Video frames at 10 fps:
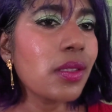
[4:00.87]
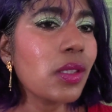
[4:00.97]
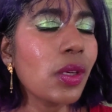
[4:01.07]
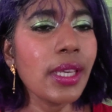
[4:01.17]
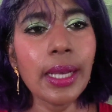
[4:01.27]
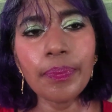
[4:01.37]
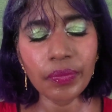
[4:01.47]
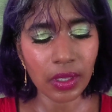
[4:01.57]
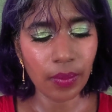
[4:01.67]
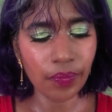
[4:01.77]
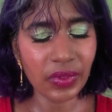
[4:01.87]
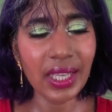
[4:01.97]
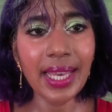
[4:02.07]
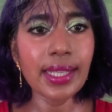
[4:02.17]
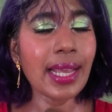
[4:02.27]
So yeah,
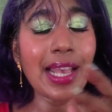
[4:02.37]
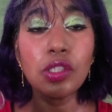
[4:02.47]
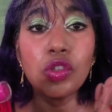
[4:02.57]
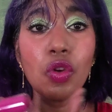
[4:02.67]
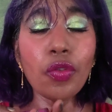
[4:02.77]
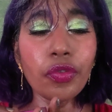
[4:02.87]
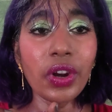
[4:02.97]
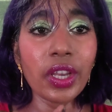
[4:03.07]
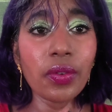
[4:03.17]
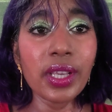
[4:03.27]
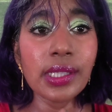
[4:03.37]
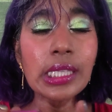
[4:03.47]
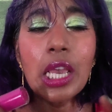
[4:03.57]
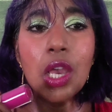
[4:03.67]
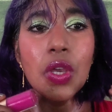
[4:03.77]
it has no
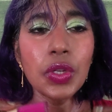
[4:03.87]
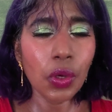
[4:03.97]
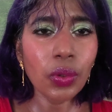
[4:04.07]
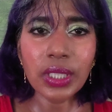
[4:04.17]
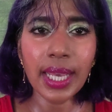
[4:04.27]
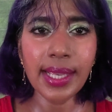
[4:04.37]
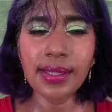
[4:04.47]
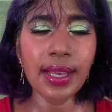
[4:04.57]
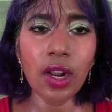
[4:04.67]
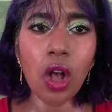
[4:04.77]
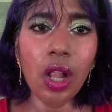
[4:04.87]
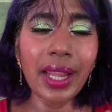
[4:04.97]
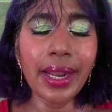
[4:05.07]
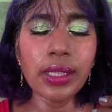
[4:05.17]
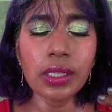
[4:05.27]
fragrance, no taste at all,
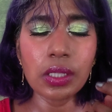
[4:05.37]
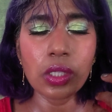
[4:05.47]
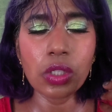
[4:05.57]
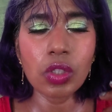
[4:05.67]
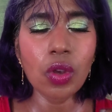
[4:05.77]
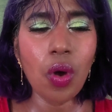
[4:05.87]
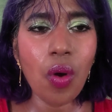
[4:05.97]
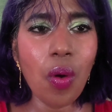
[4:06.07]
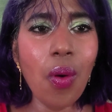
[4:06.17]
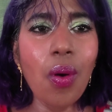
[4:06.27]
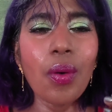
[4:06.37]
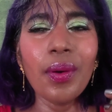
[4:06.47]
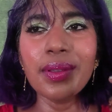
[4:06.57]
and it's so